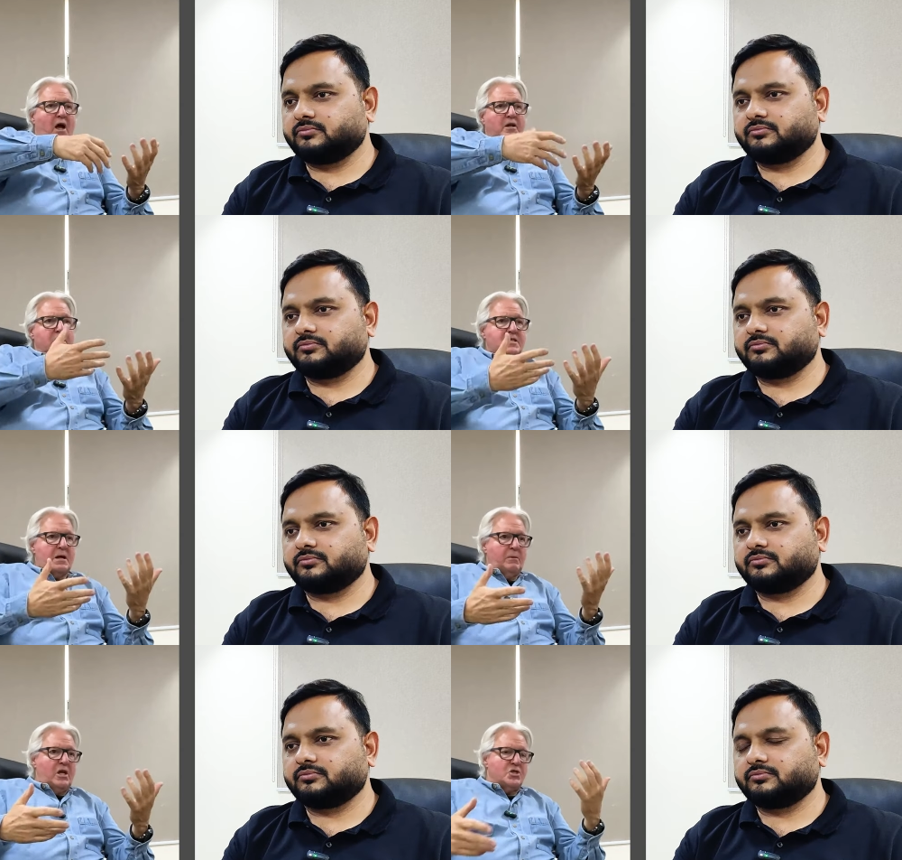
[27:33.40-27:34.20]
Speaker 1: got
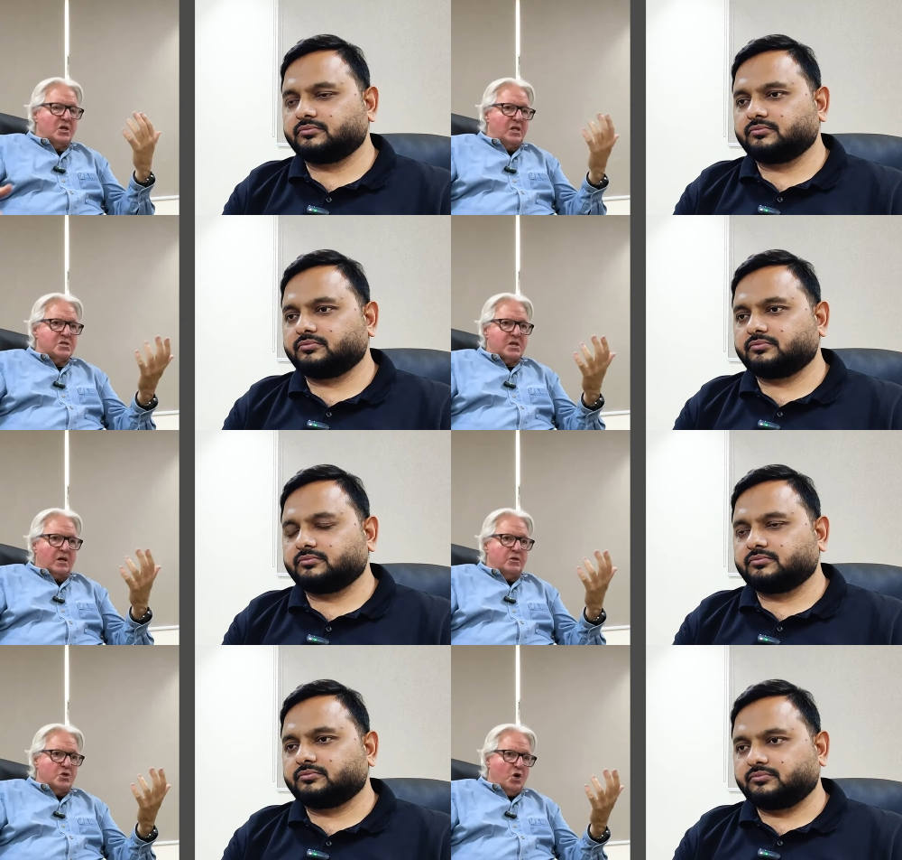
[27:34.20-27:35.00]
contamination
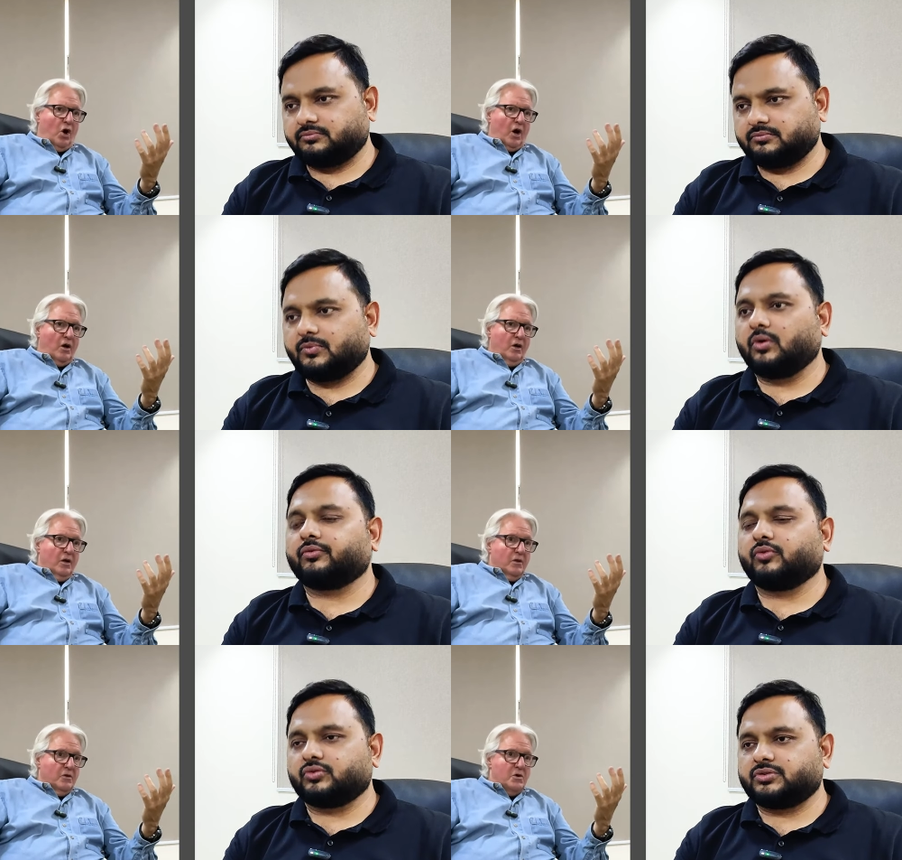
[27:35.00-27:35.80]
inside the jar.
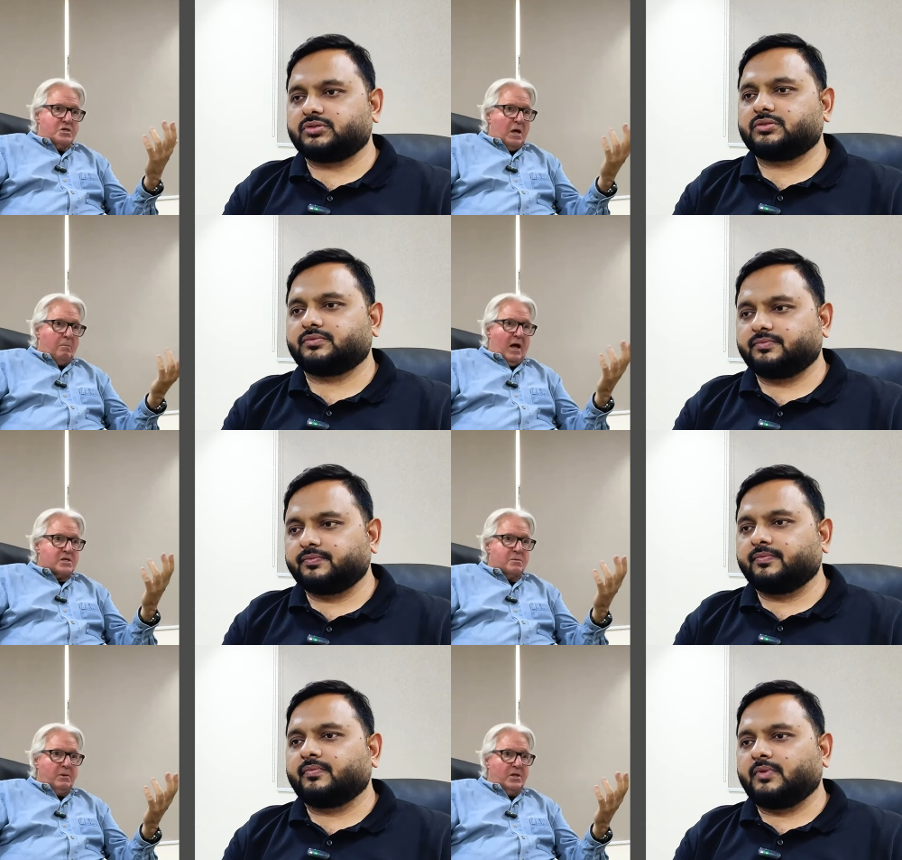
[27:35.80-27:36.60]
There is that
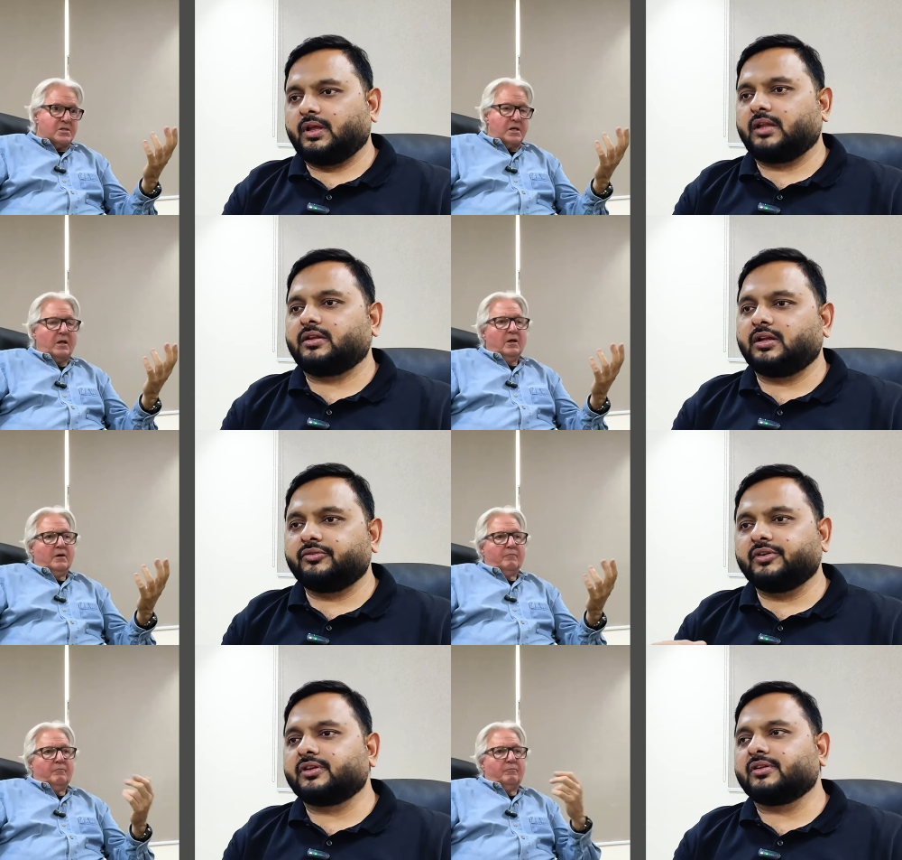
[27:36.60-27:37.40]
possibility.
Speaker 2: And then
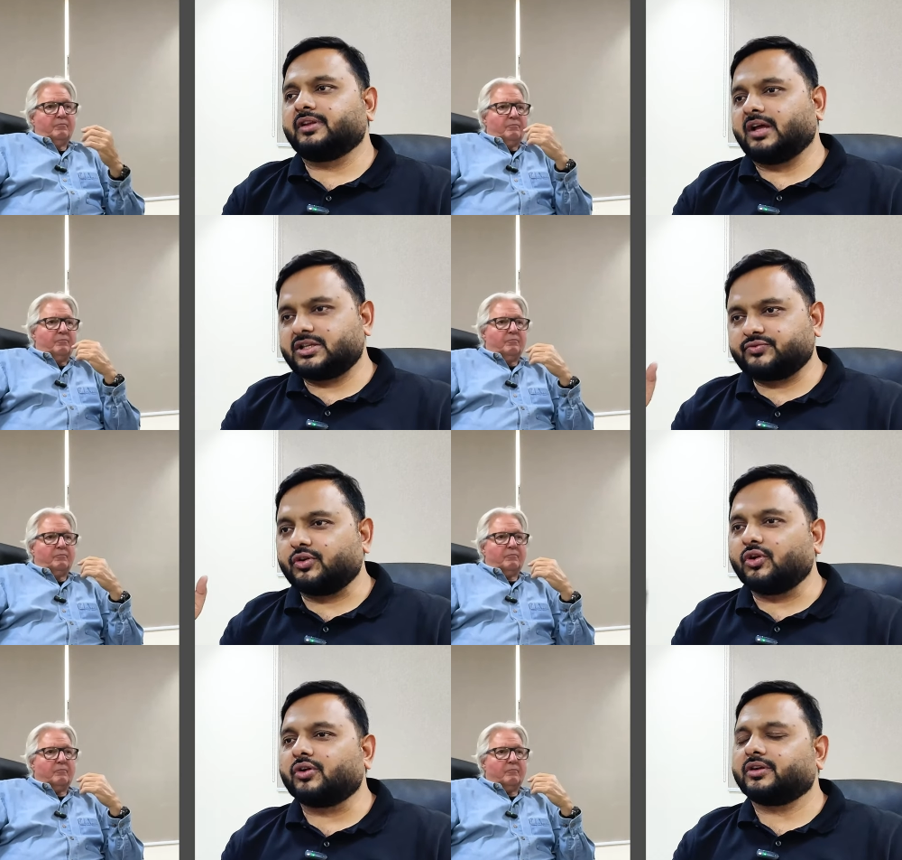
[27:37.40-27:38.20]
it will last
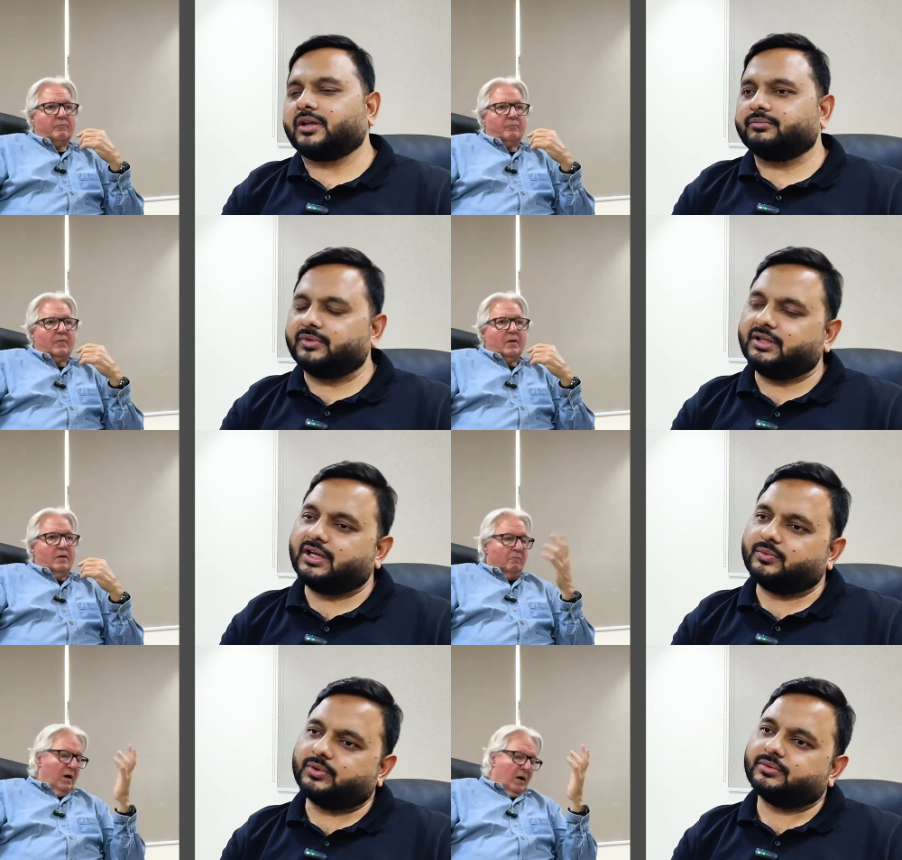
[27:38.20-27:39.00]
for a long time in
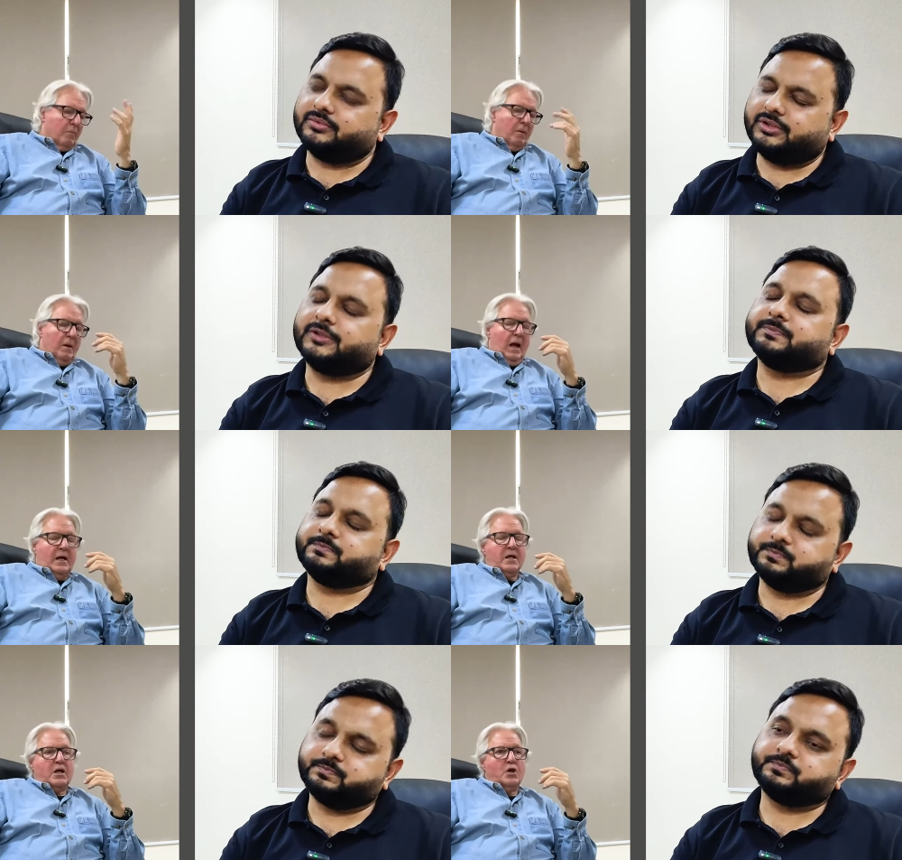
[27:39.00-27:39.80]
that.
Speaker 1: Yeah. yeah.
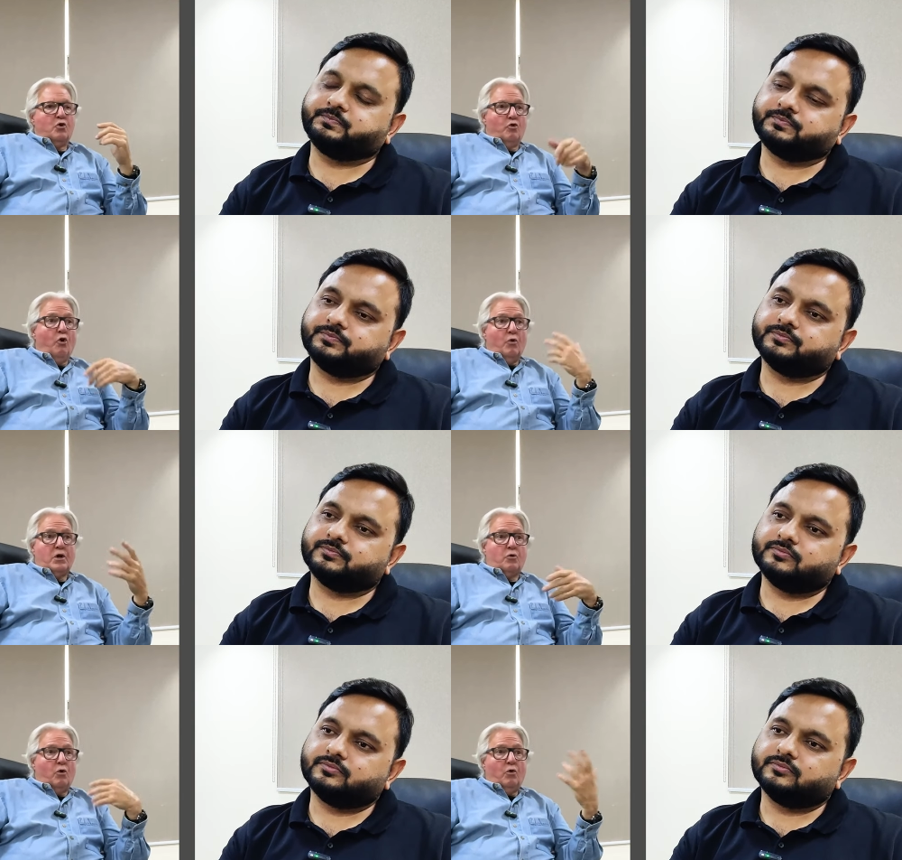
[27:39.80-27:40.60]
And it can grow
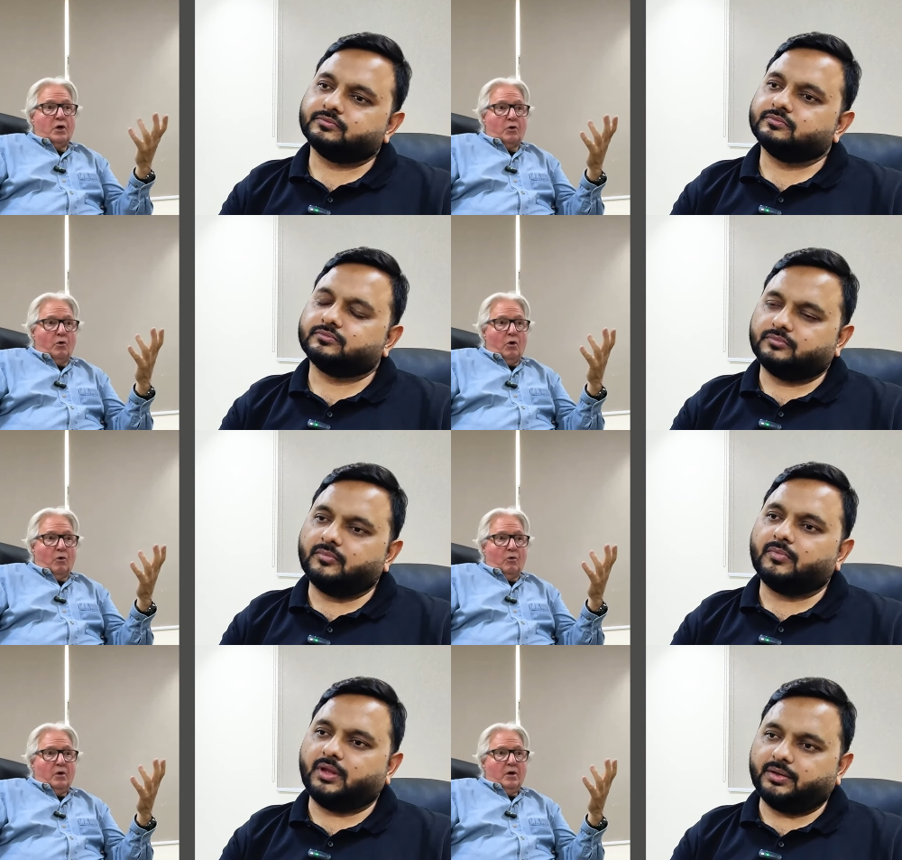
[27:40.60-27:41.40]
and grow and
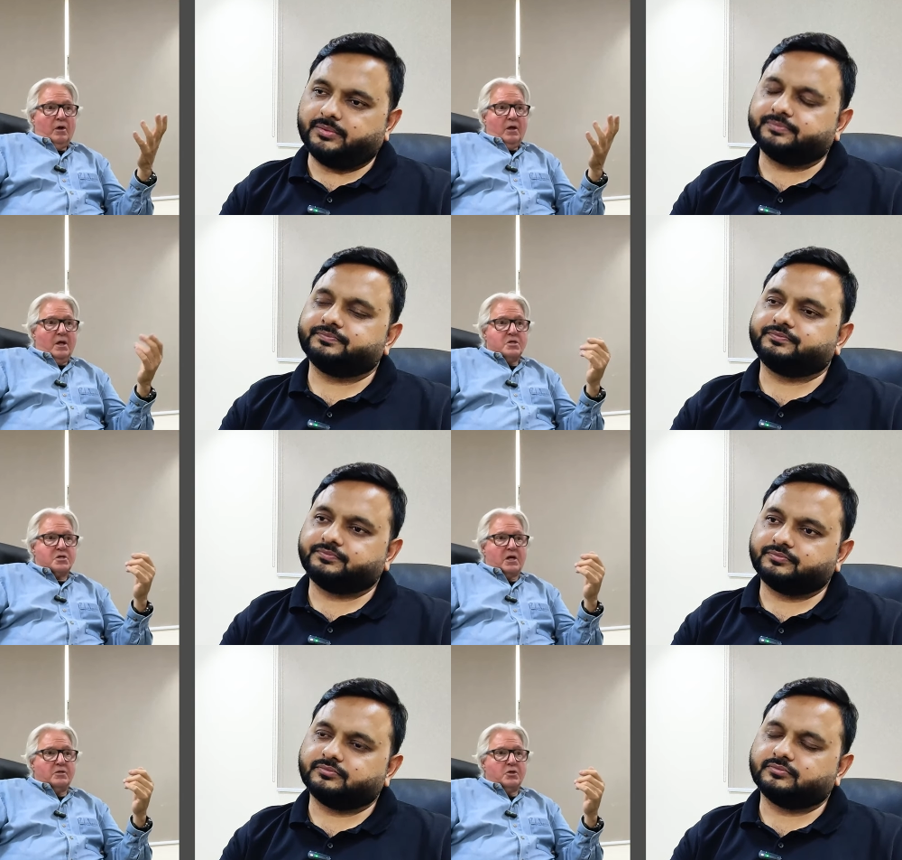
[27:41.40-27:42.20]
grow yeah.
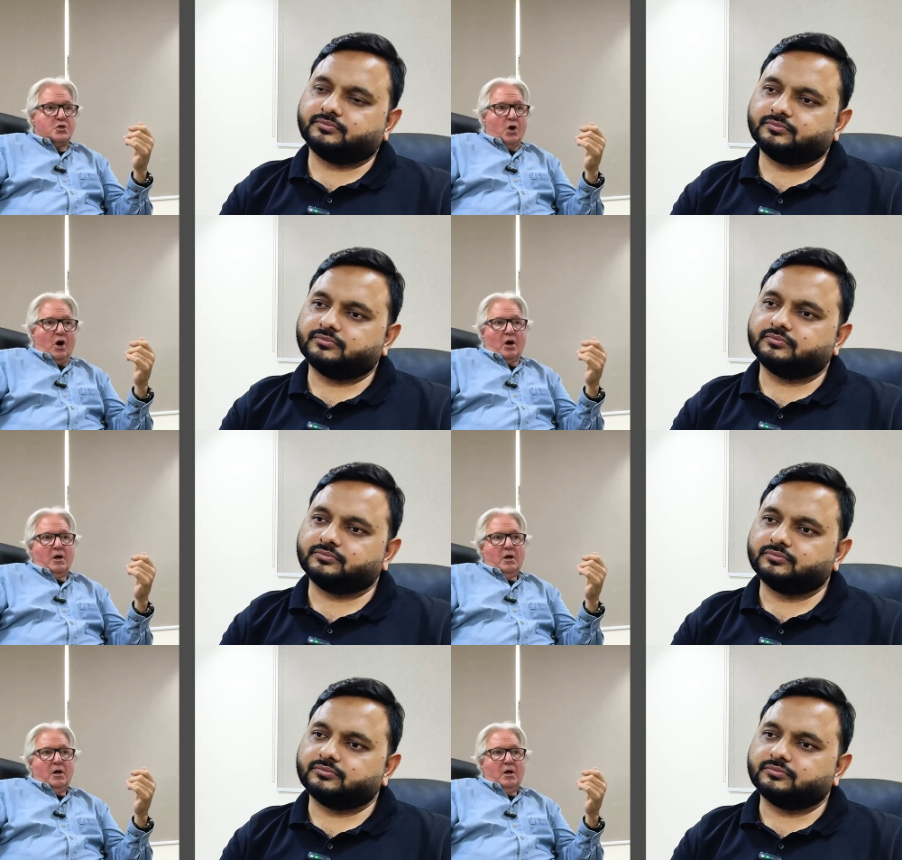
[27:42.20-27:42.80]
inside the jar.